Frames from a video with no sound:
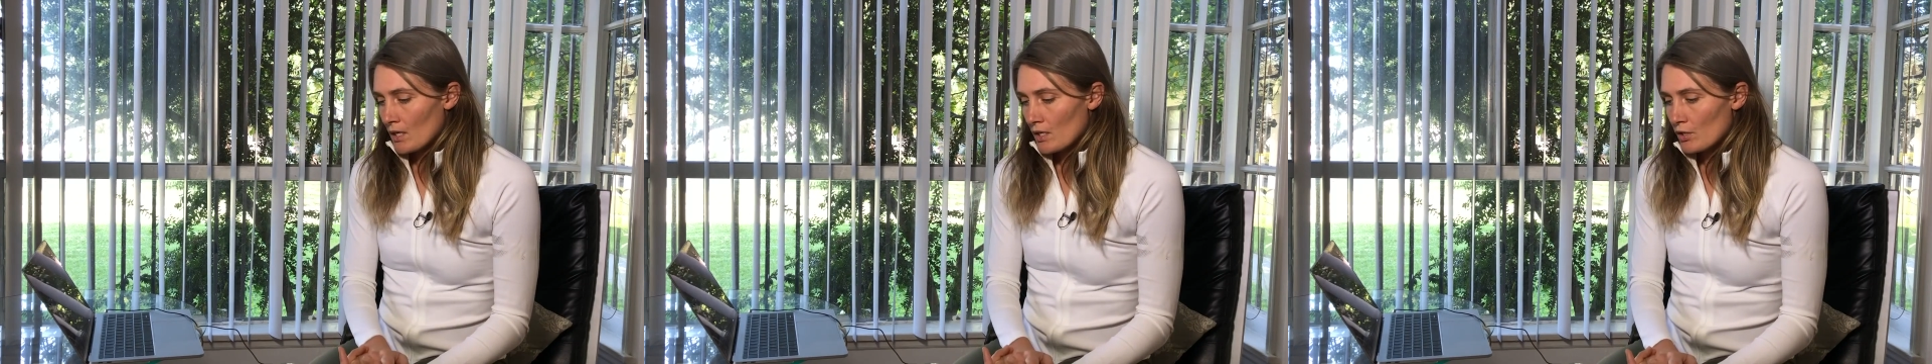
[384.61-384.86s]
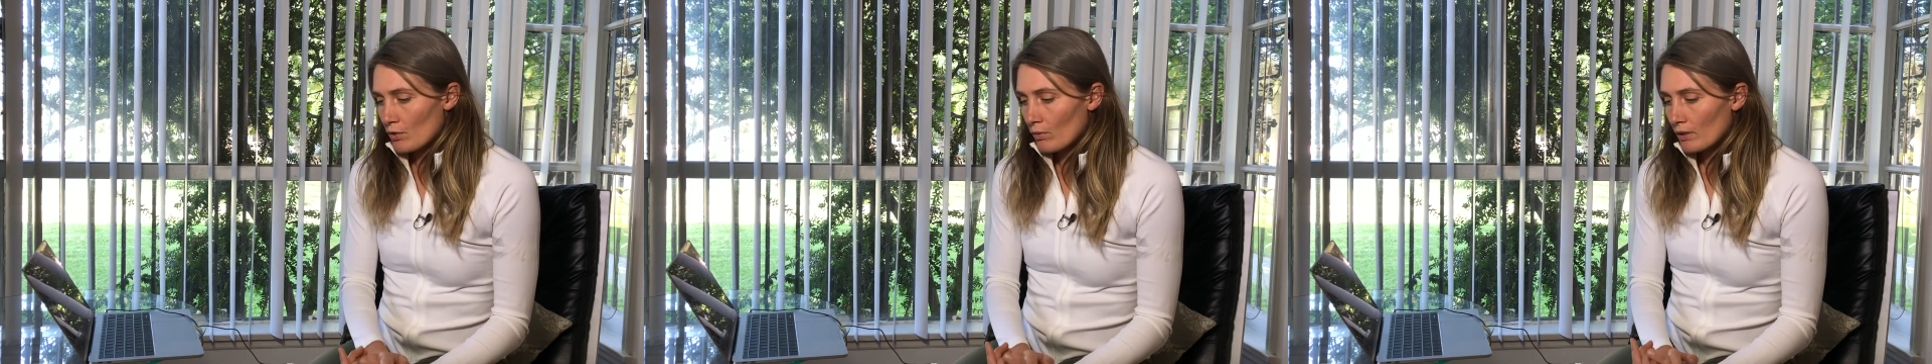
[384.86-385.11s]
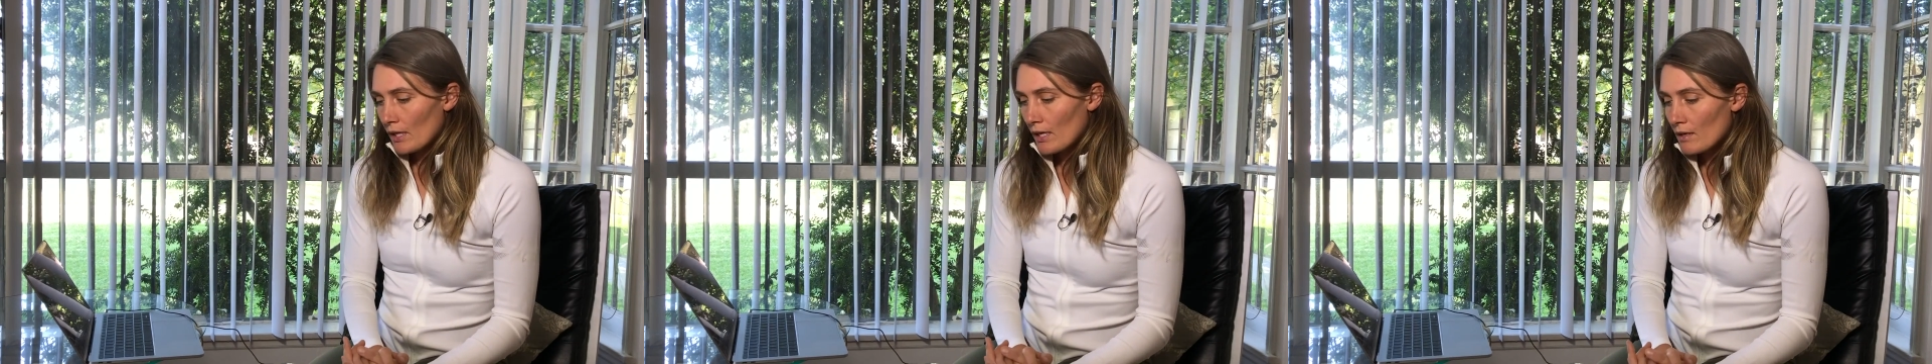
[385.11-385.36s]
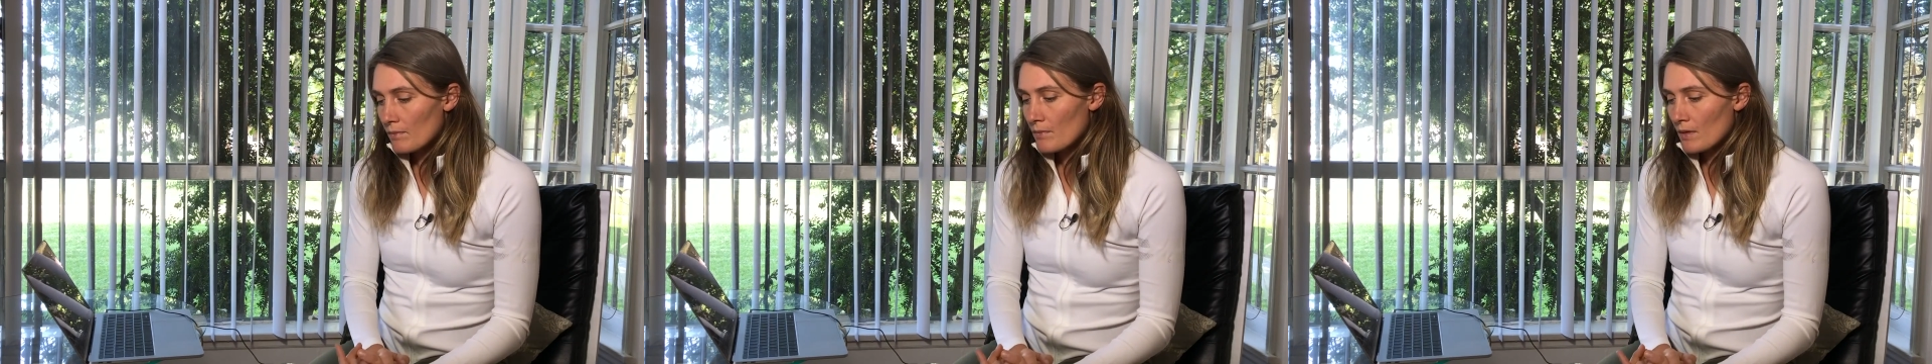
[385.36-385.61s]
So what
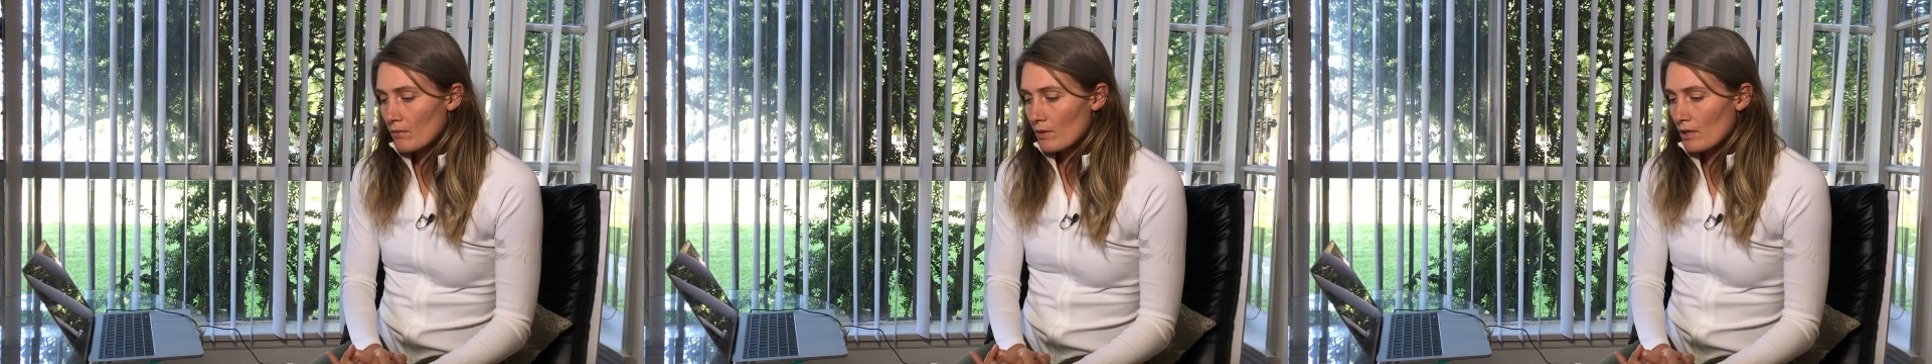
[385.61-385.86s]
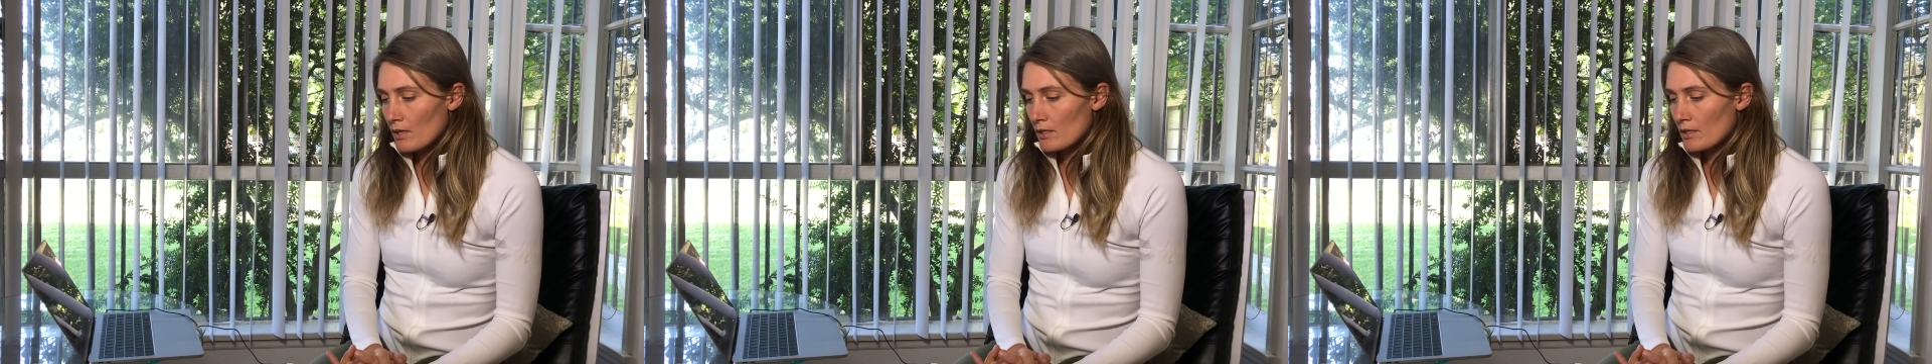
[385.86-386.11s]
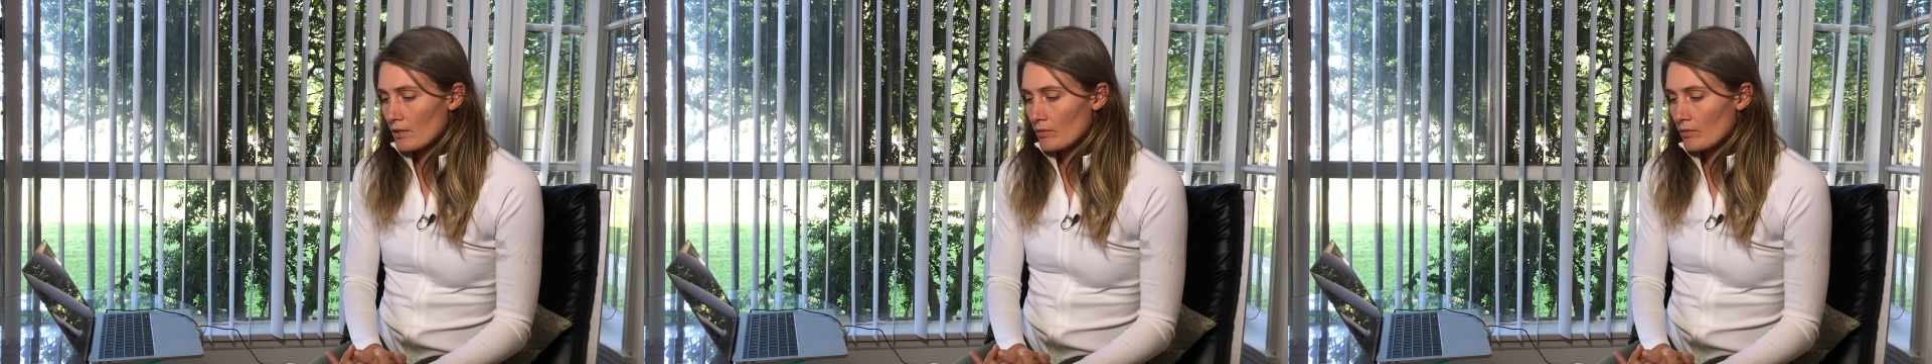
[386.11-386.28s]
helped me was